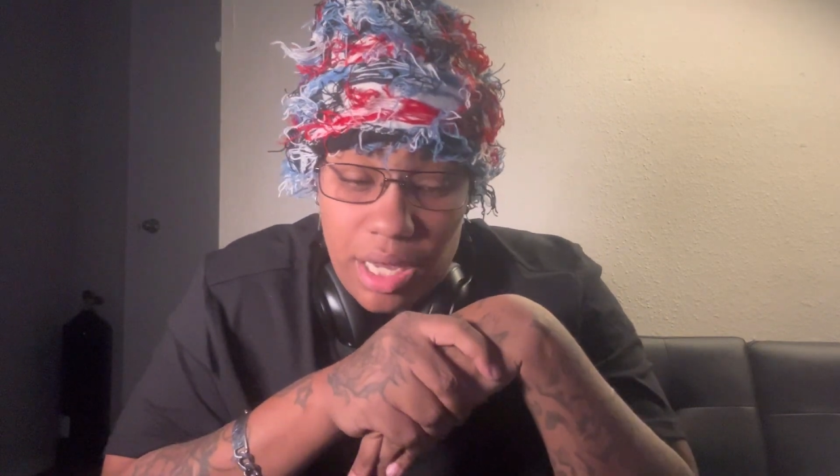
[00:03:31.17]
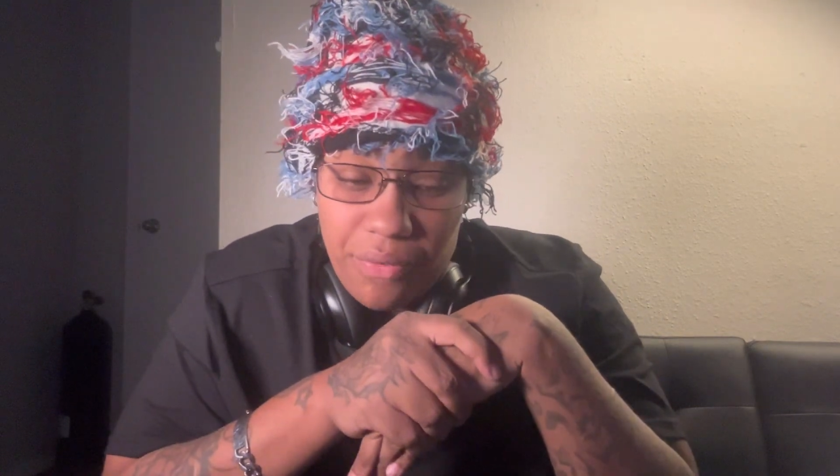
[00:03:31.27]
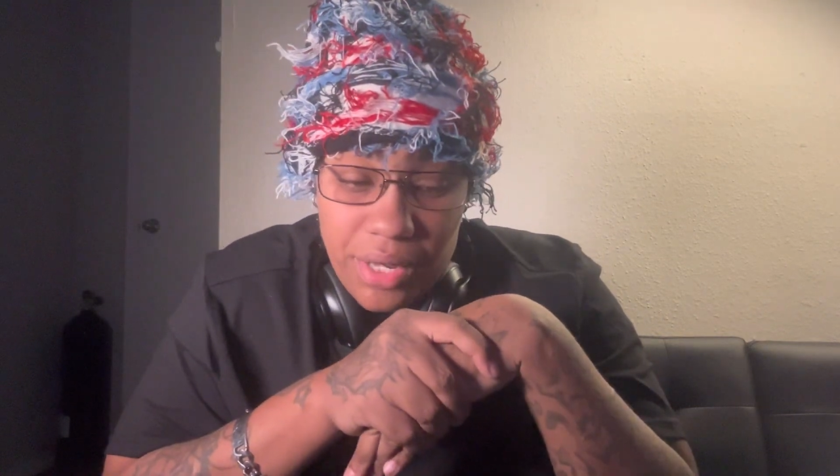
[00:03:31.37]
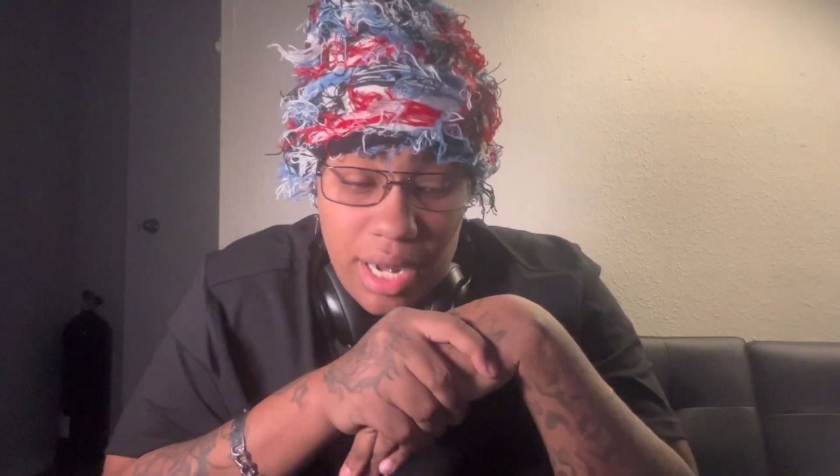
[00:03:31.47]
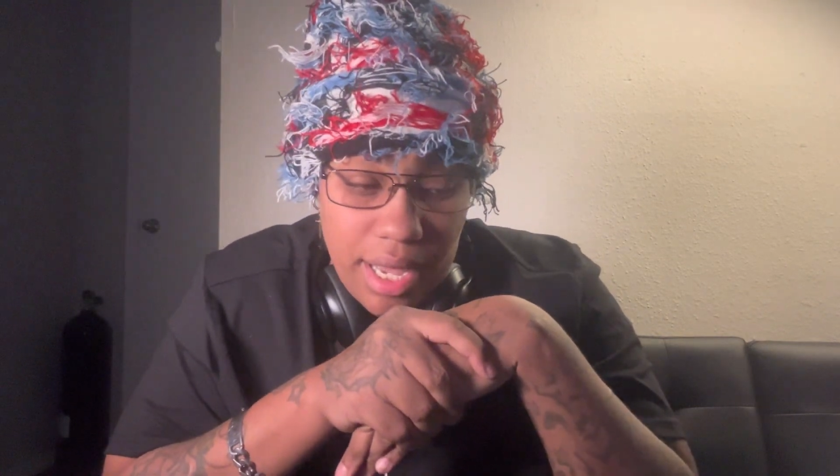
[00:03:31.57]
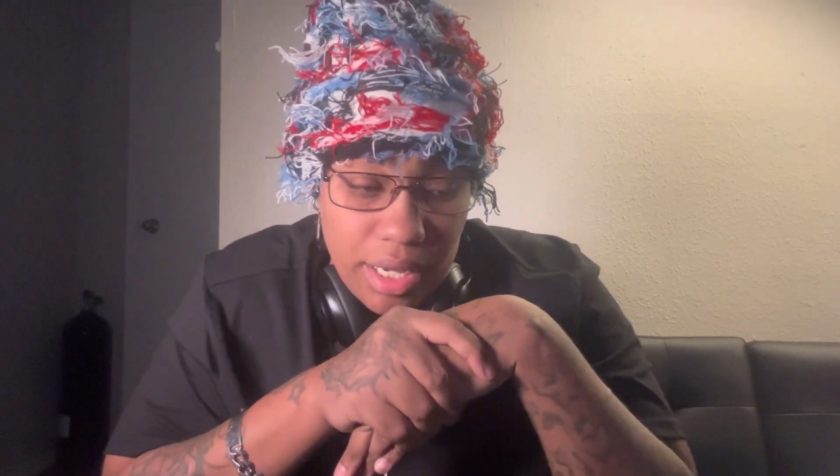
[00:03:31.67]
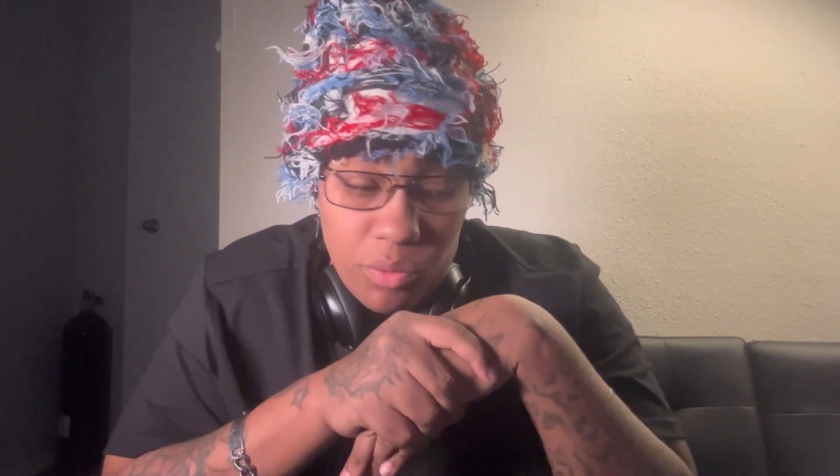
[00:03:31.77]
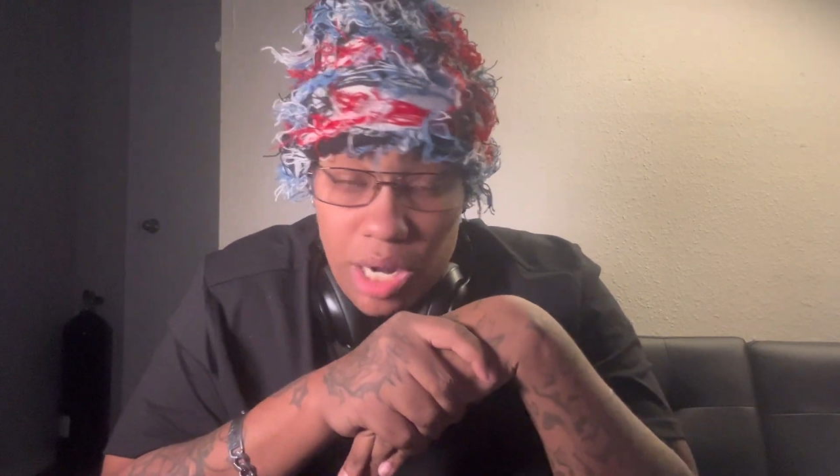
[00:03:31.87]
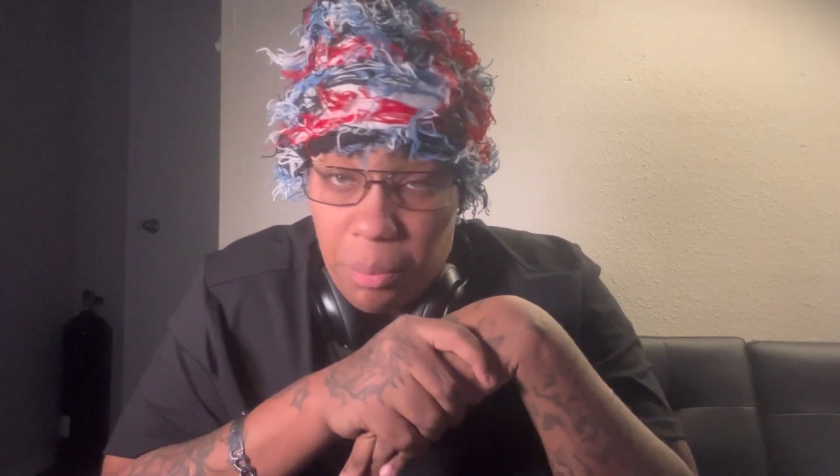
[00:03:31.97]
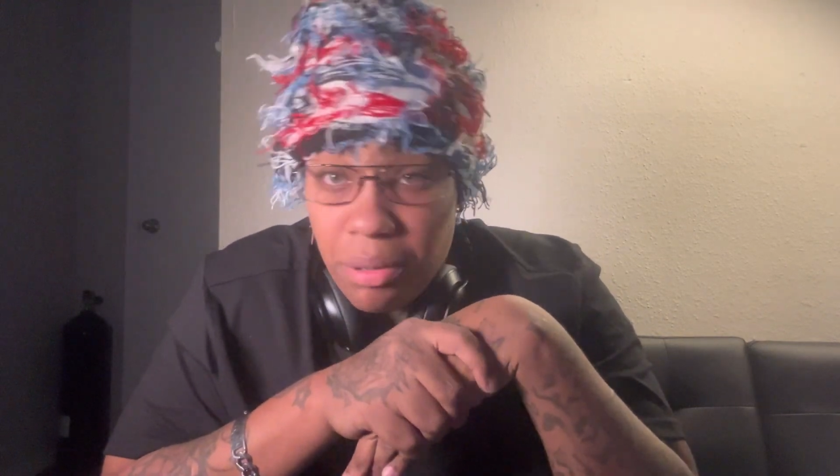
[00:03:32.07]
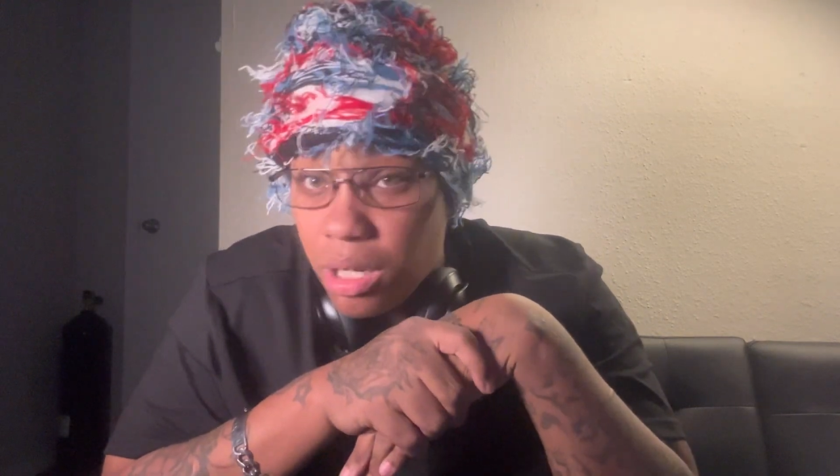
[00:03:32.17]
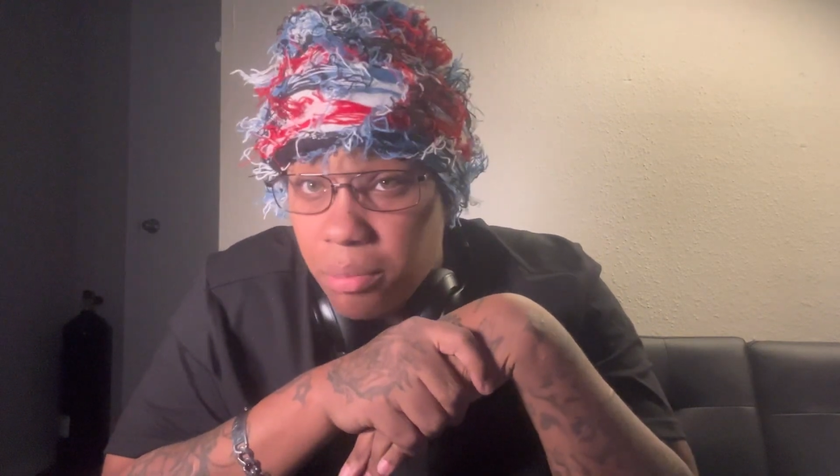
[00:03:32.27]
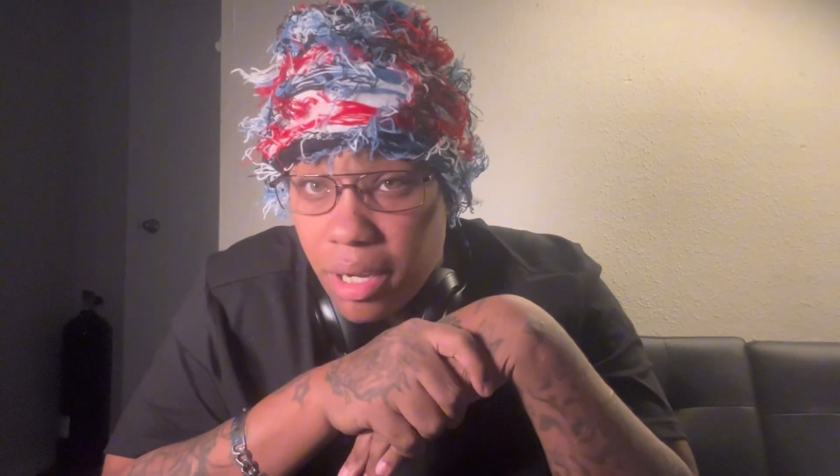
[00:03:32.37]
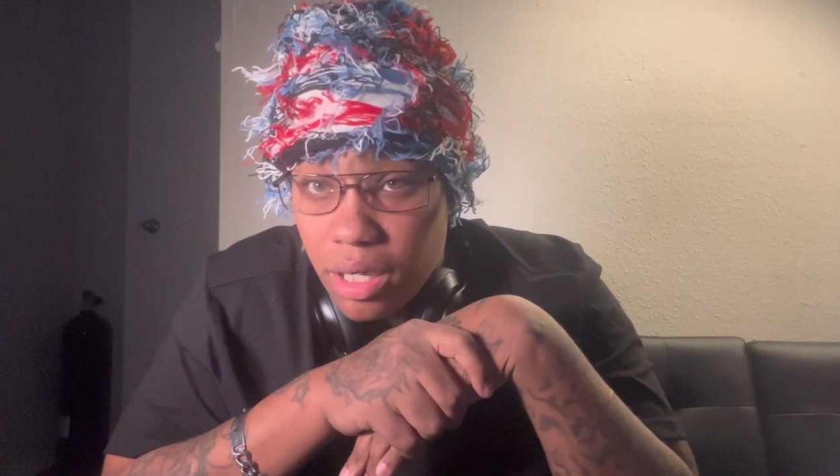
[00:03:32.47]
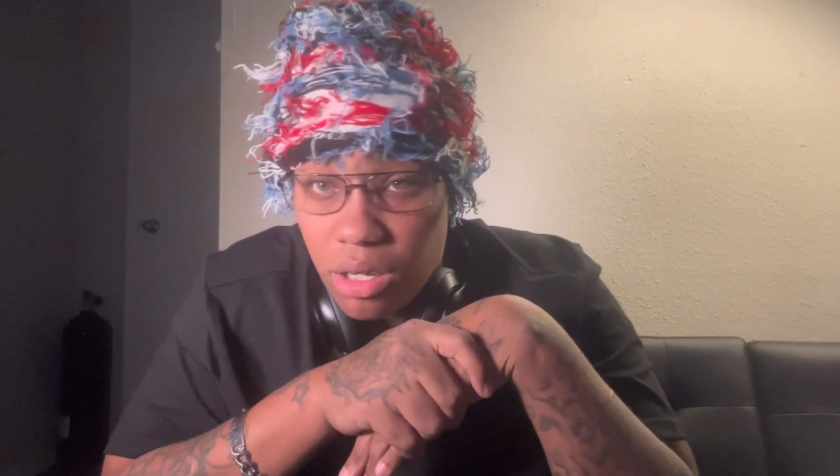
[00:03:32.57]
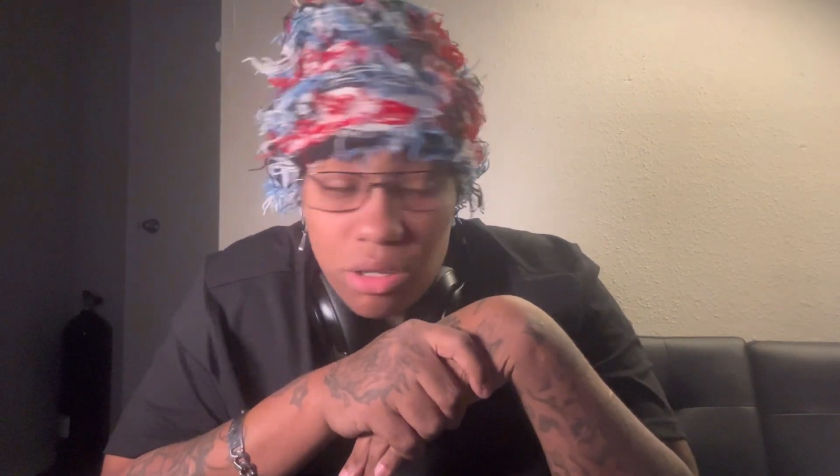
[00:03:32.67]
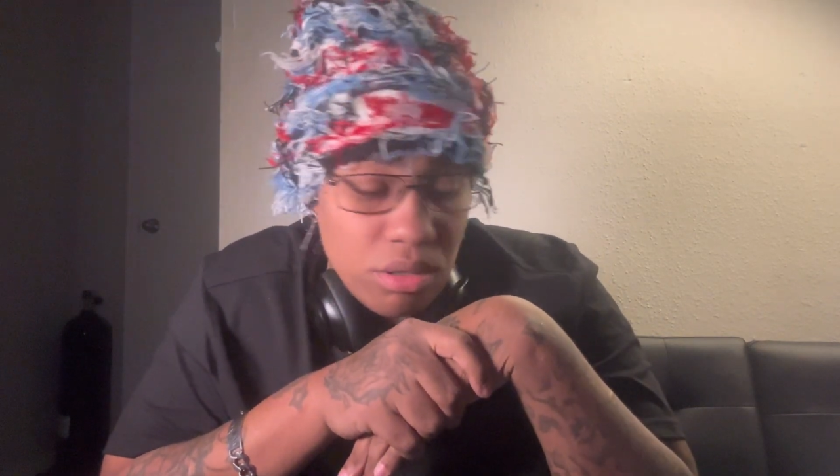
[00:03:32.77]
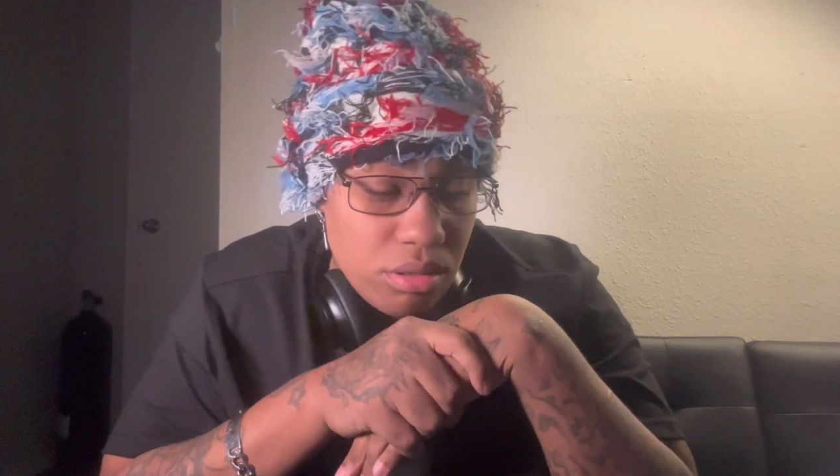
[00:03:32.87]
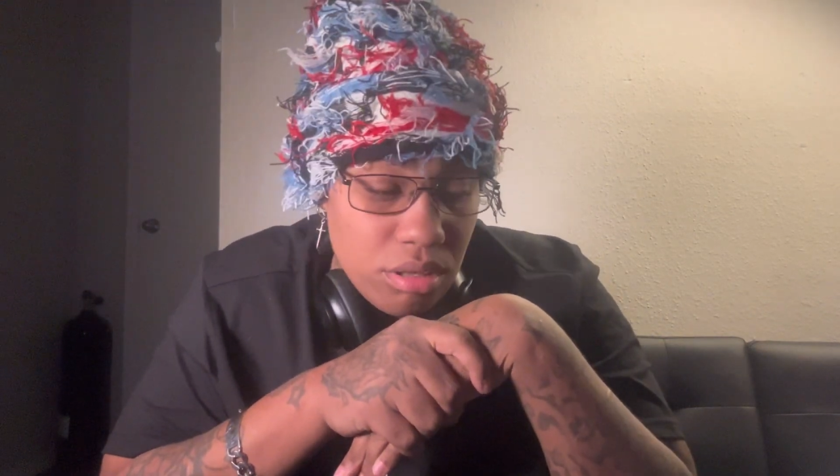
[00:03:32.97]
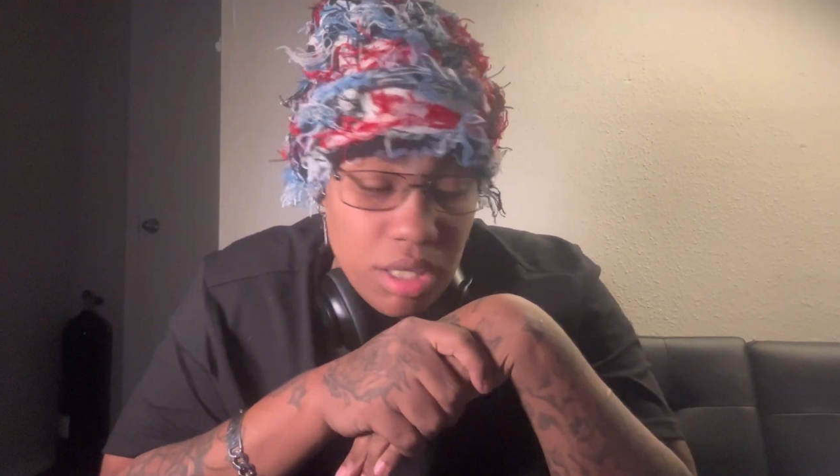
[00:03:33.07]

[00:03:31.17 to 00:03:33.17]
I feel like when I put them back on,